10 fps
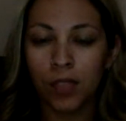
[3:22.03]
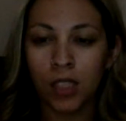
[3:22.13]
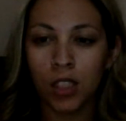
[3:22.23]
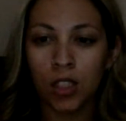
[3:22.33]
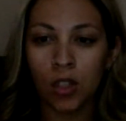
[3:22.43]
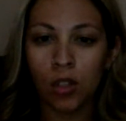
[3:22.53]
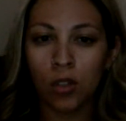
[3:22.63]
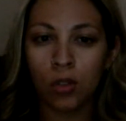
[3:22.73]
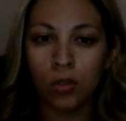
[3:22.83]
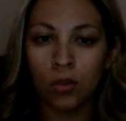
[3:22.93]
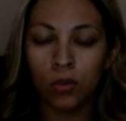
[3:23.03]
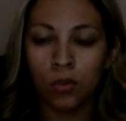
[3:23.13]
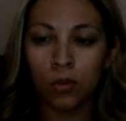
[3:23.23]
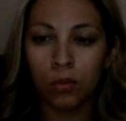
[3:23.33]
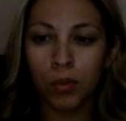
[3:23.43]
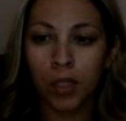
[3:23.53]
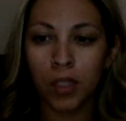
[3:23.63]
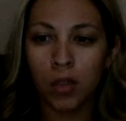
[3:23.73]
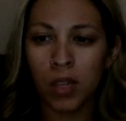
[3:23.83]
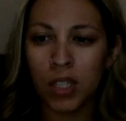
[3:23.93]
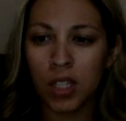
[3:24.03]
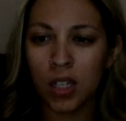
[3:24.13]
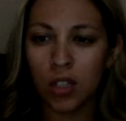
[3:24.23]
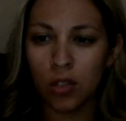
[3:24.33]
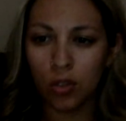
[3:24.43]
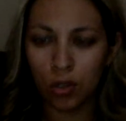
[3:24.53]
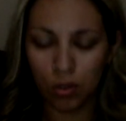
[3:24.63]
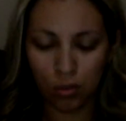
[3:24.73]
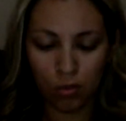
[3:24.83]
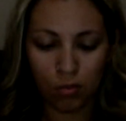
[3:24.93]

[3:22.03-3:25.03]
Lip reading: So, but you watch it on YouTube.